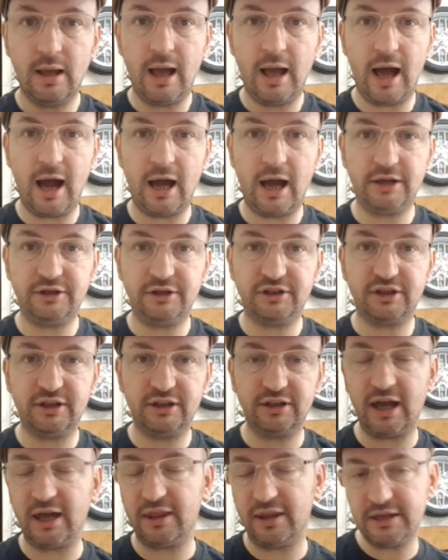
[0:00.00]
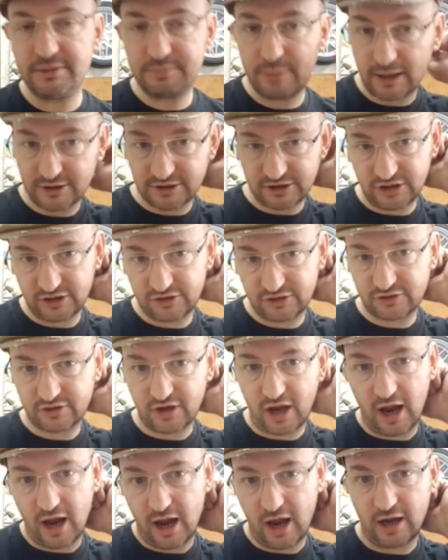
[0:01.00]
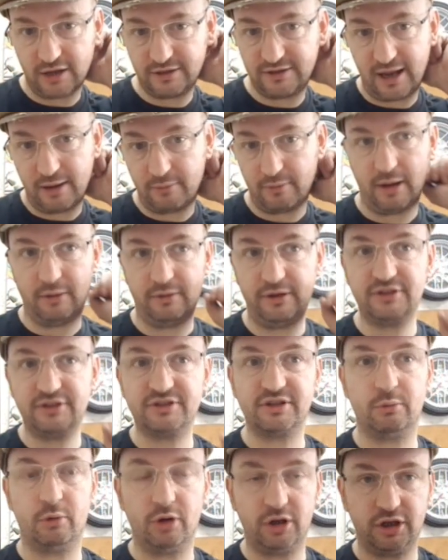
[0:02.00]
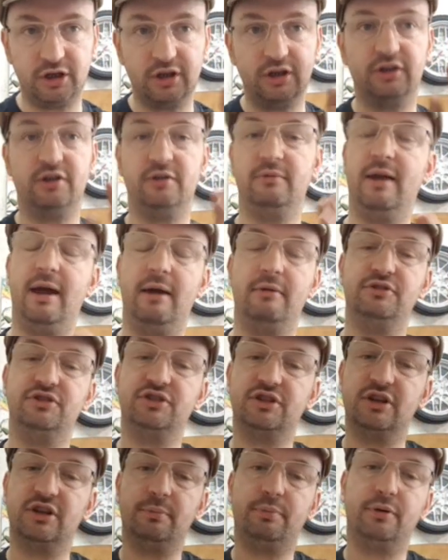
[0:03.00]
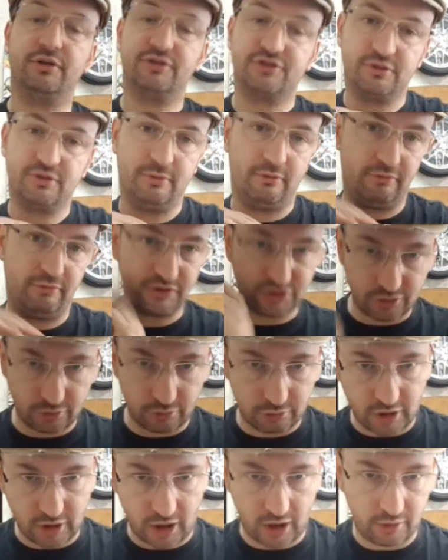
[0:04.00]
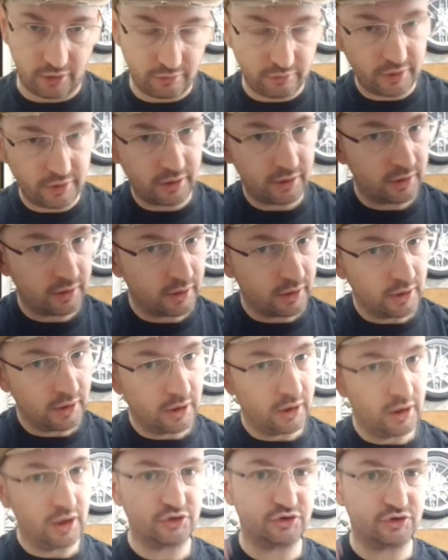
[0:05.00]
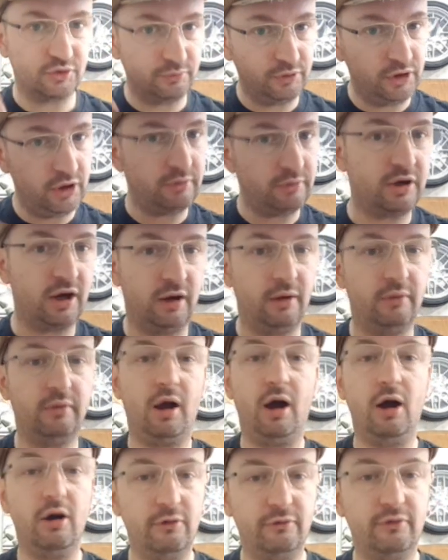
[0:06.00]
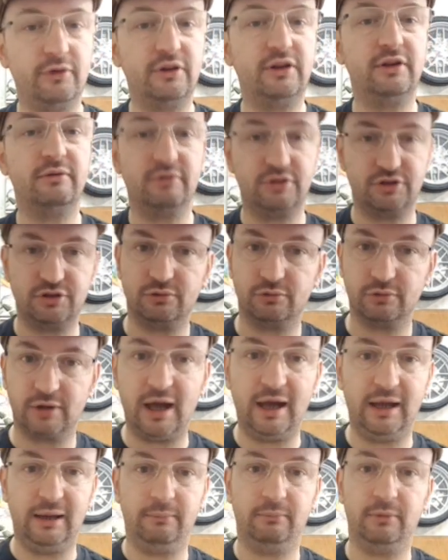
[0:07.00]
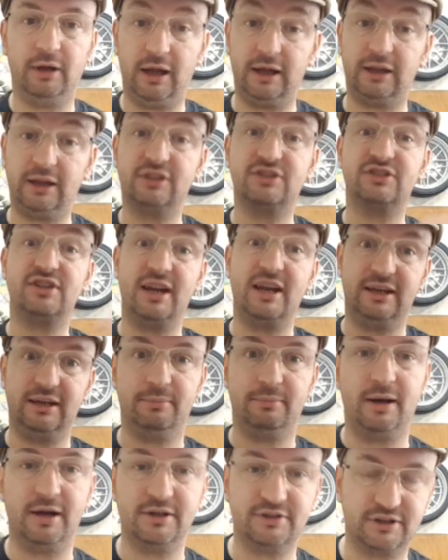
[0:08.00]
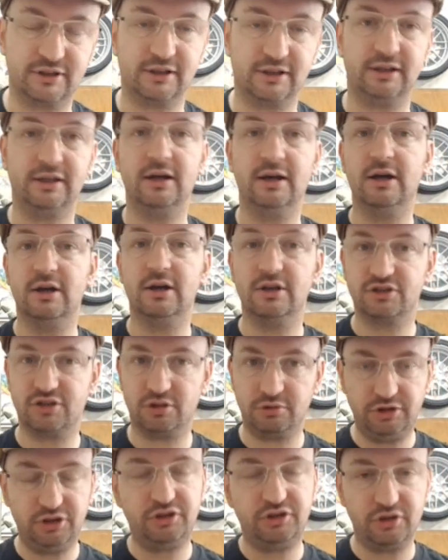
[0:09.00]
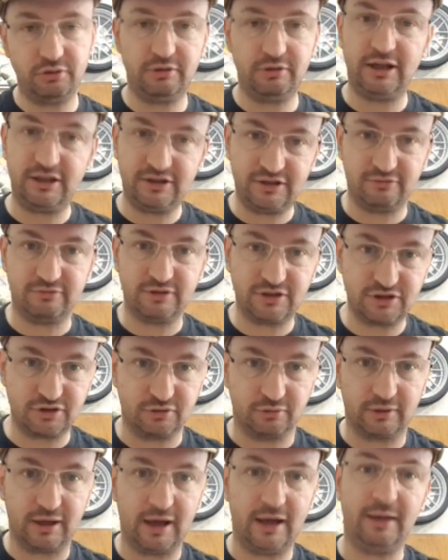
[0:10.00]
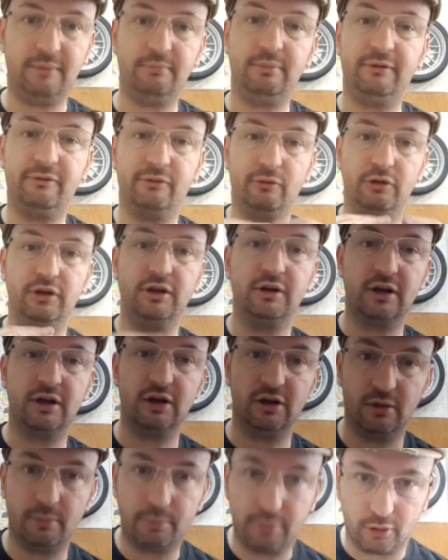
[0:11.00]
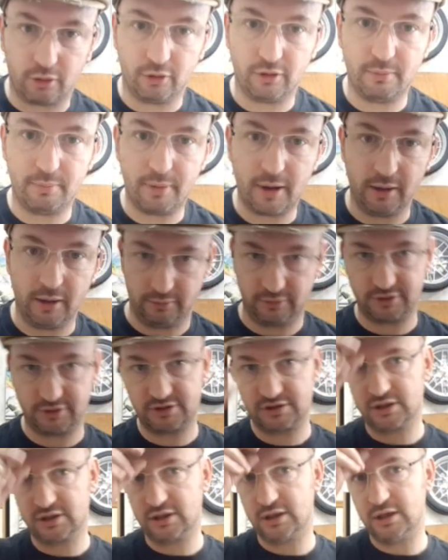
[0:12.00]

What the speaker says: and you can get these patches downloaded. So what you're going to do now is you're going to put some original code, some new code over the original game, extended basically. So you do need the original game before you can apply the Pokes.